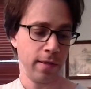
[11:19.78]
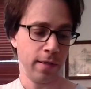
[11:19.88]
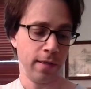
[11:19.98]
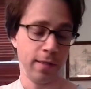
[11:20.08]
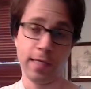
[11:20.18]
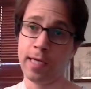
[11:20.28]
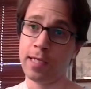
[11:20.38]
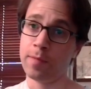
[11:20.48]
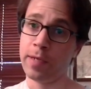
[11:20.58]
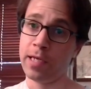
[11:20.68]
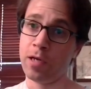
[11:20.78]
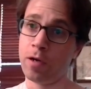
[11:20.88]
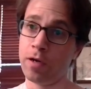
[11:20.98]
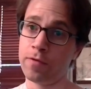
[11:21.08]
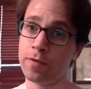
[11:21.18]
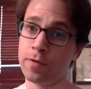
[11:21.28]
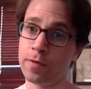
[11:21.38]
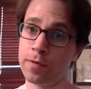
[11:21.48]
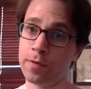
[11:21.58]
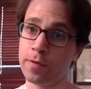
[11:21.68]
and then taking the pinky off
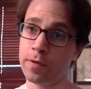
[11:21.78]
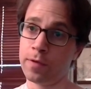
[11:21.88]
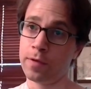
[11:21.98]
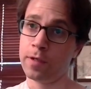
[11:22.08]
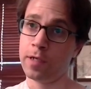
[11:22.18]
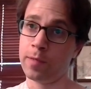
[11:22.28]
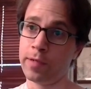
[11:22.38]
and